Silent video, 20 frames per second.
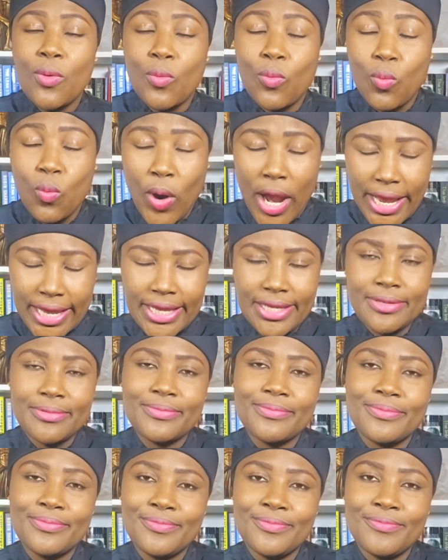Why?
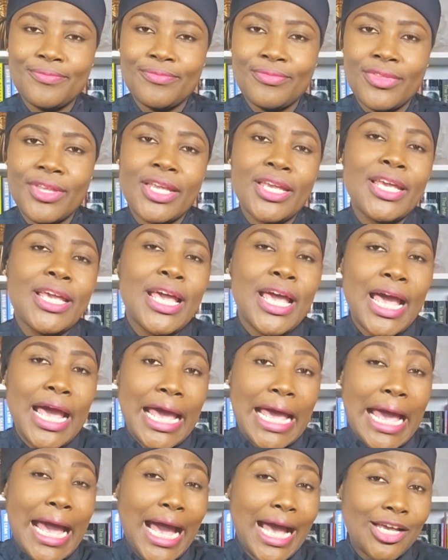
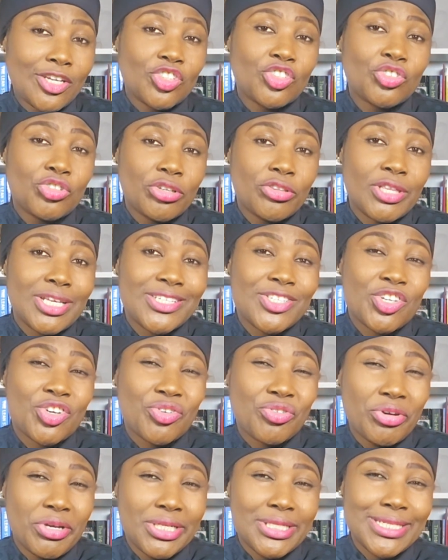Answering this
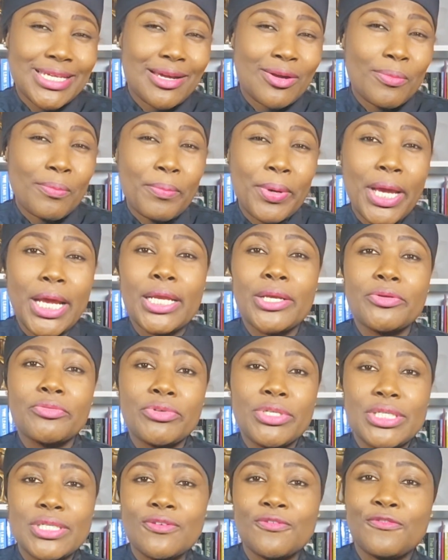creates a compelling
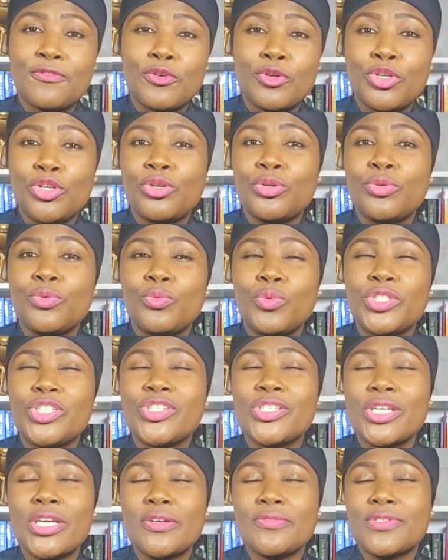reason for you, which
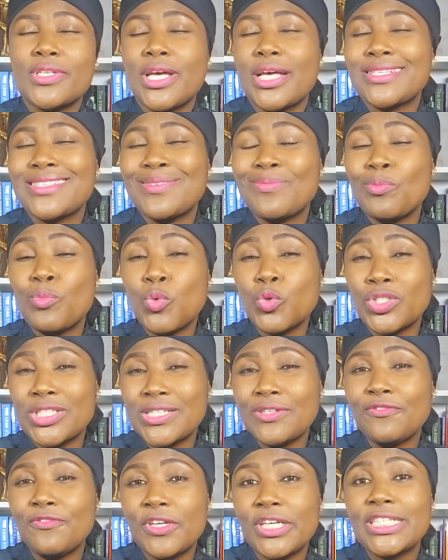serves as a
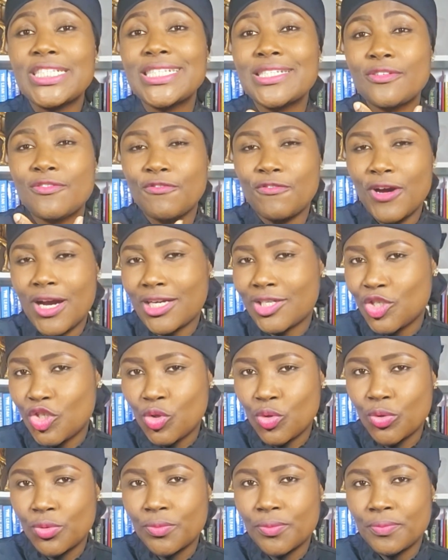motivating
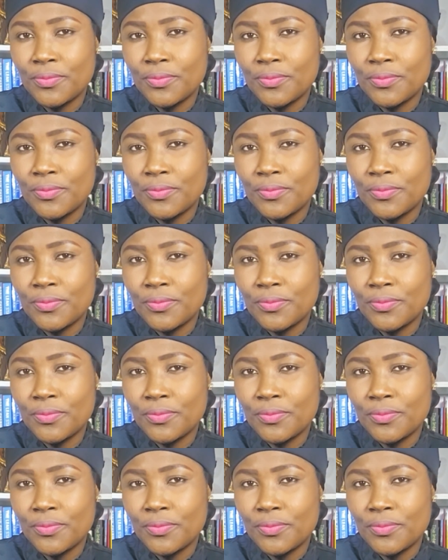factor.